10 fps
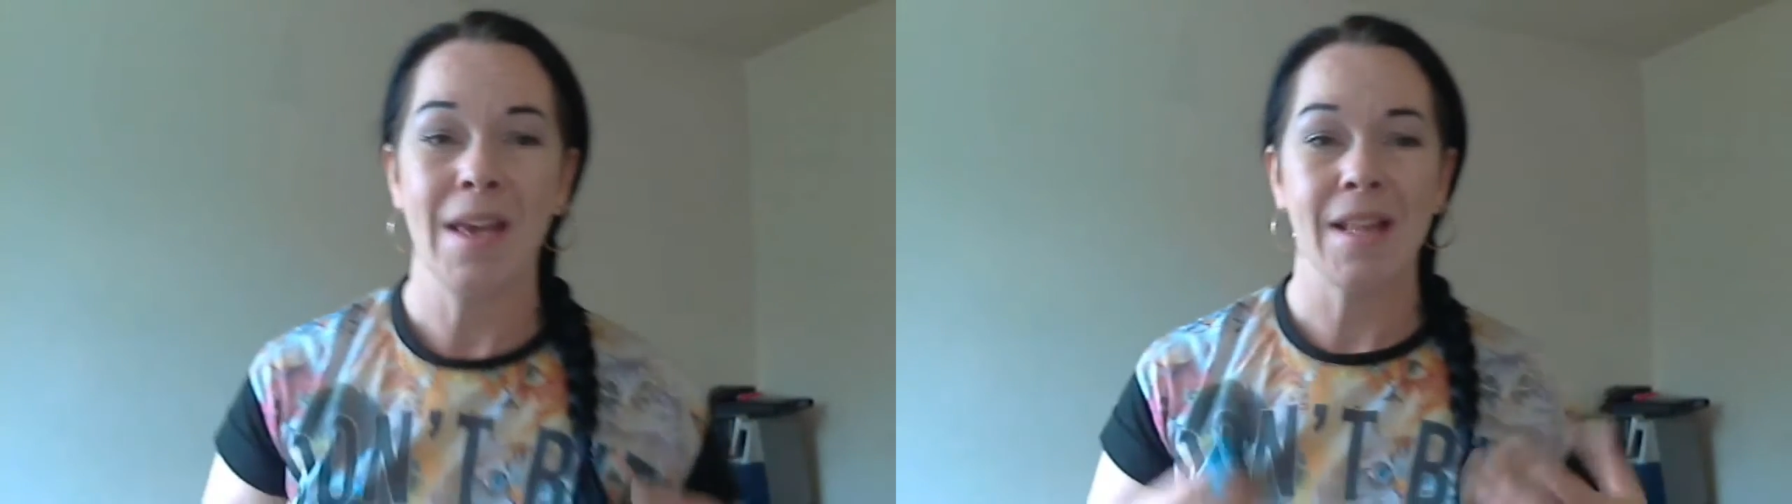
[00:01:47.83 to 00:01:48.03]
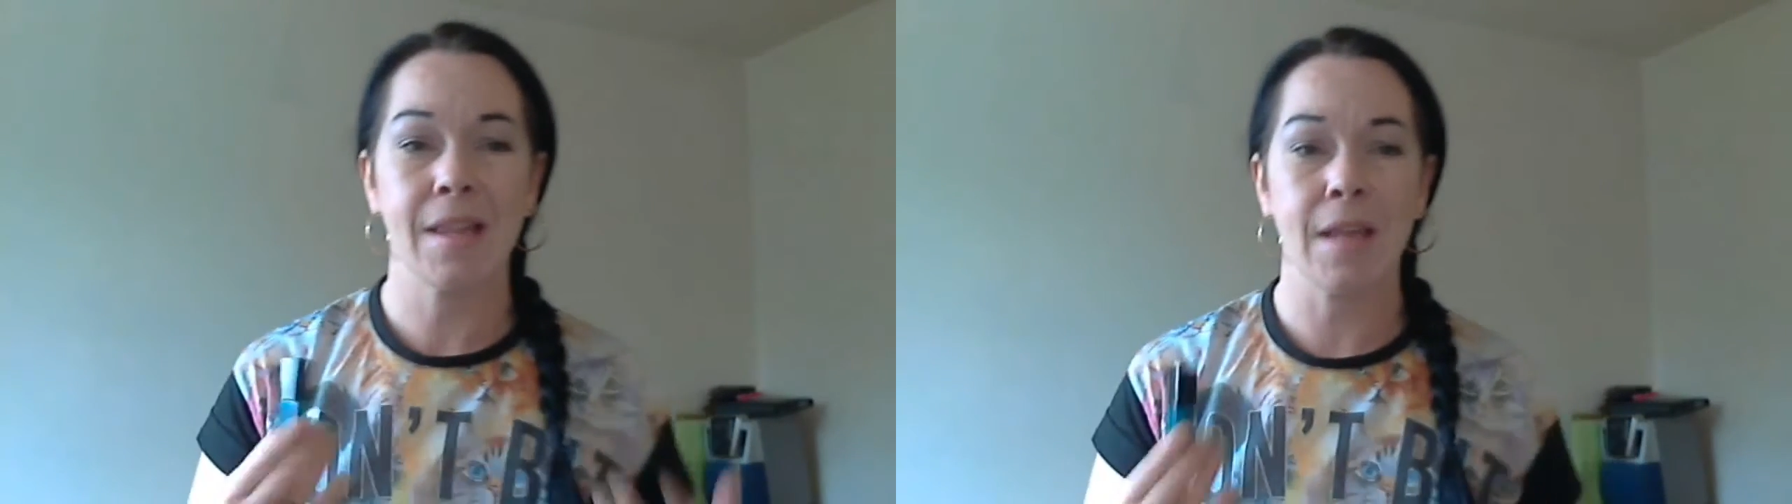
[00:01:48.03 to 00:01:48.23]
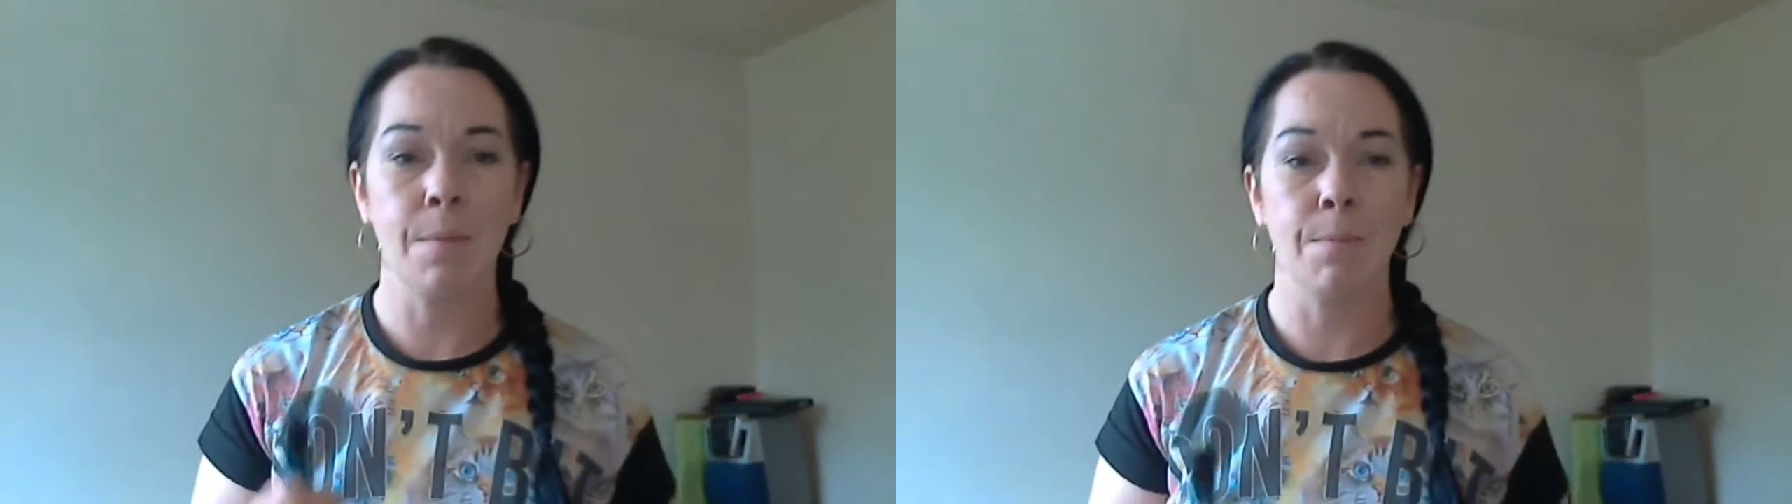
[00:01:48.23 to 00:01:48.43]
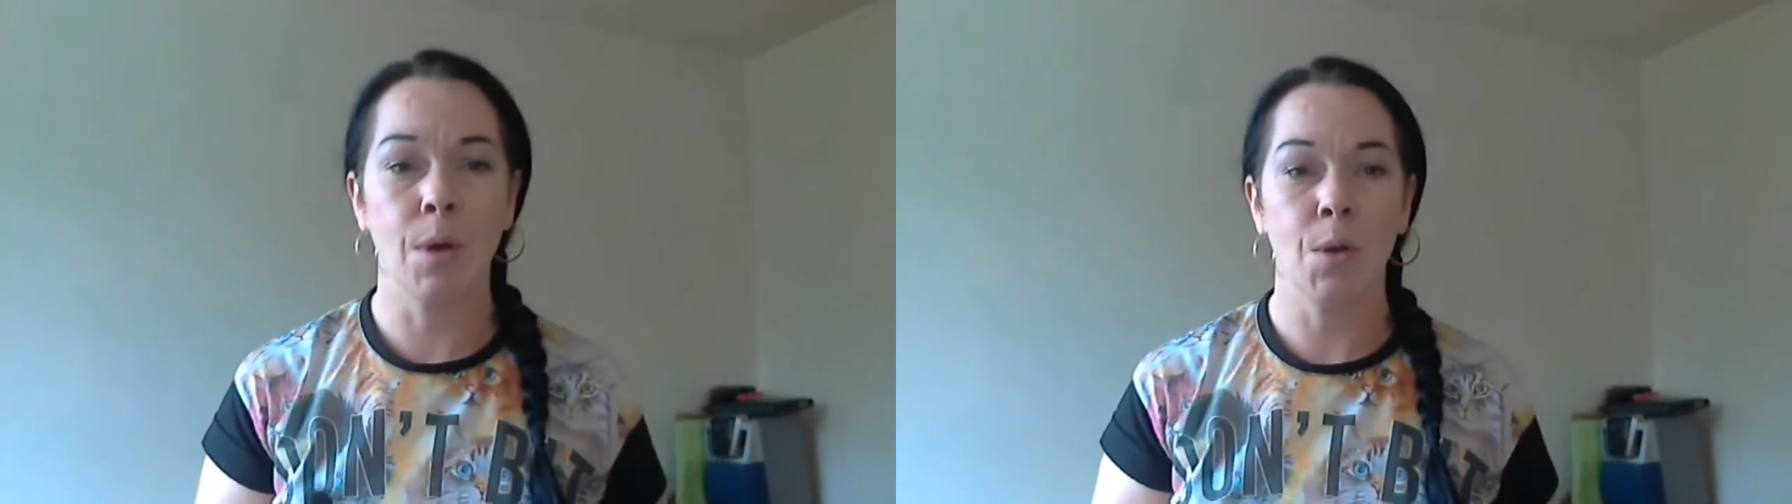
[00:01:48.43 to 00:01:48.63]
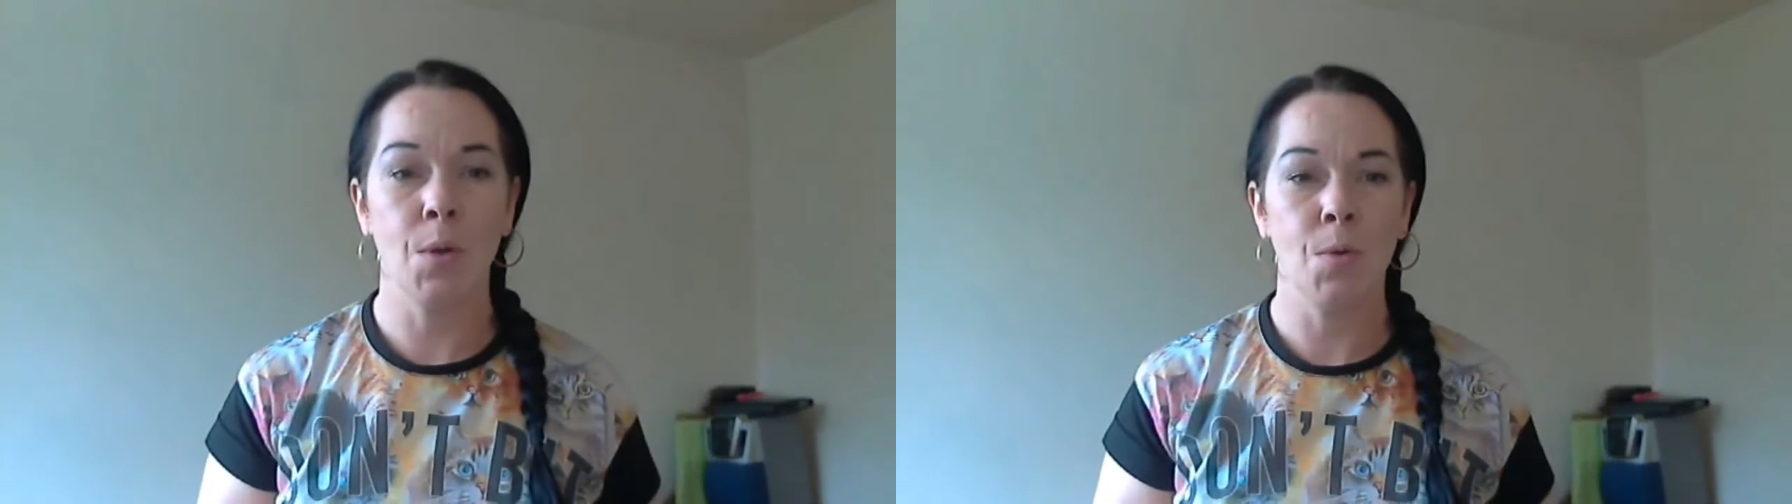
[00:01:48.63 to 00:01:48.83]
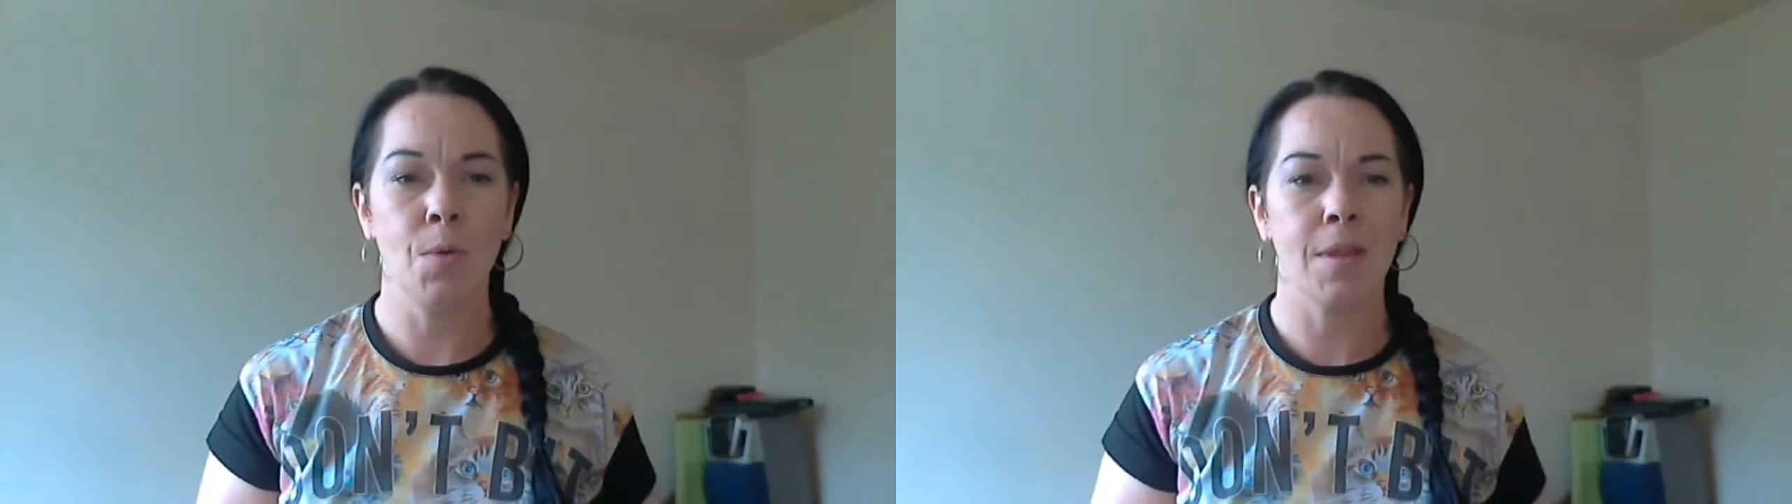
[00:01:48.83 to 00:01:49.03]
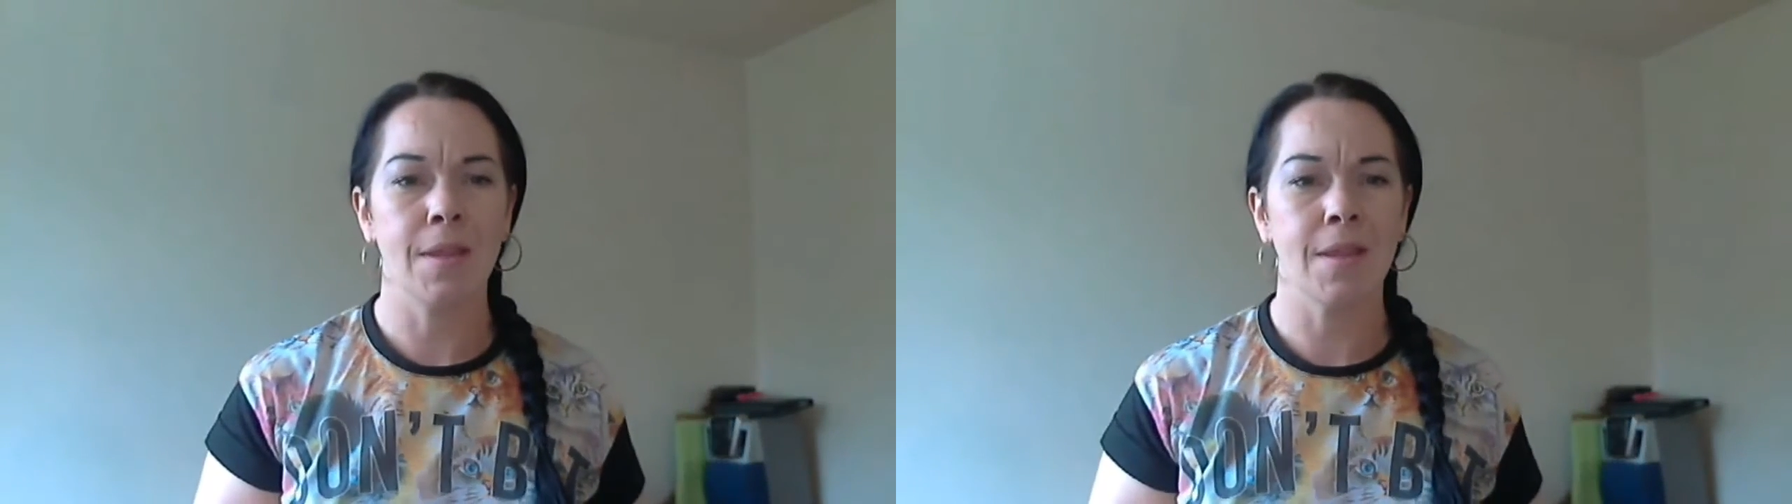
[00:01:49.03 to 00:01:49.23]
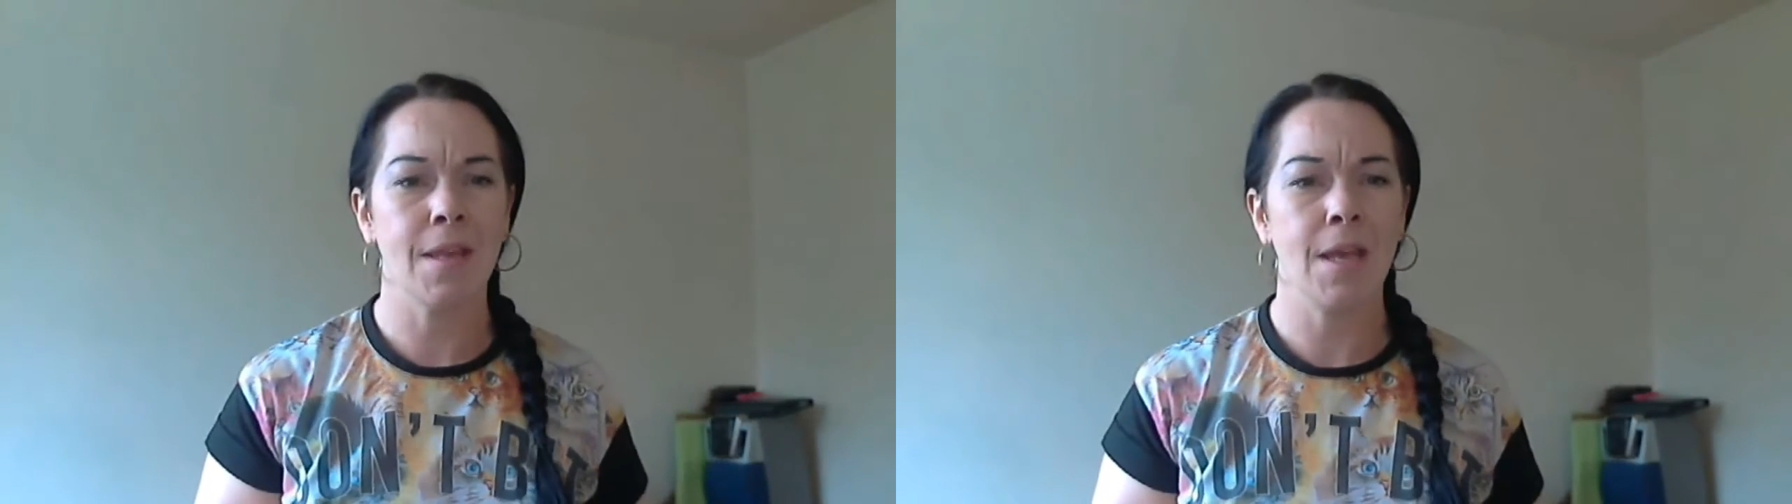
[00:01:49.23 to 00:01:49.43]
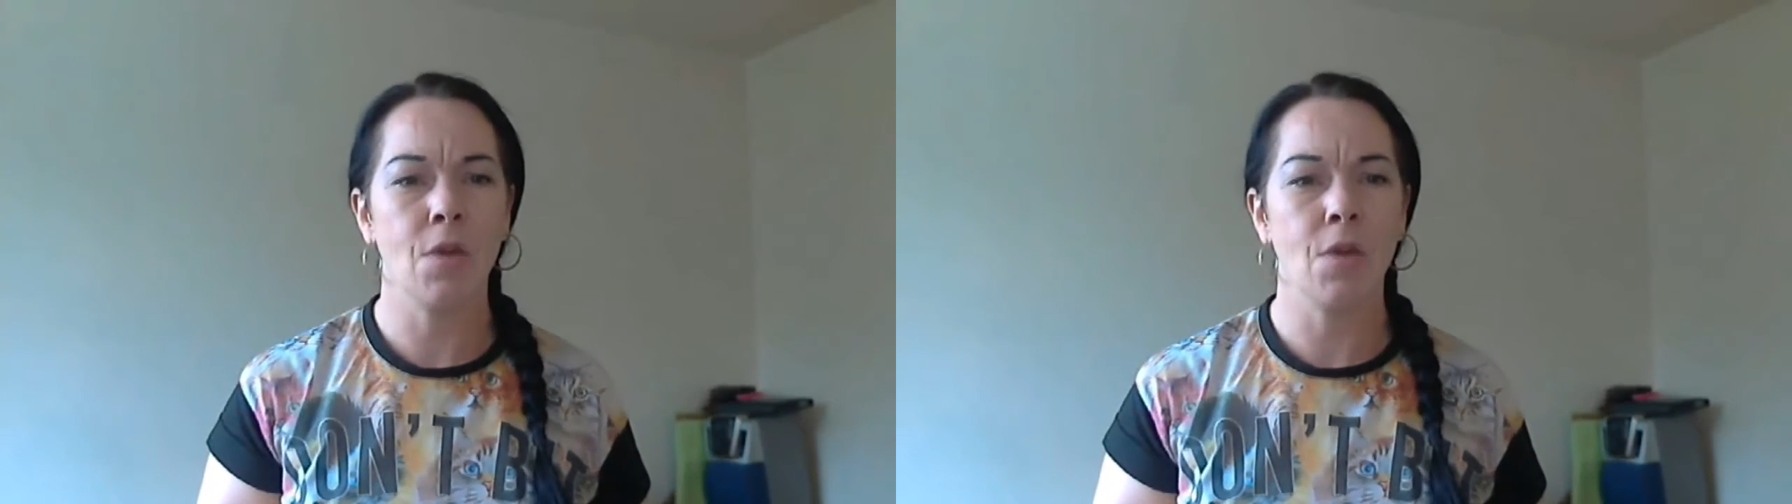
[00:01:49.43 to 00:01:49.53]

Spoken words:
sea blues and sea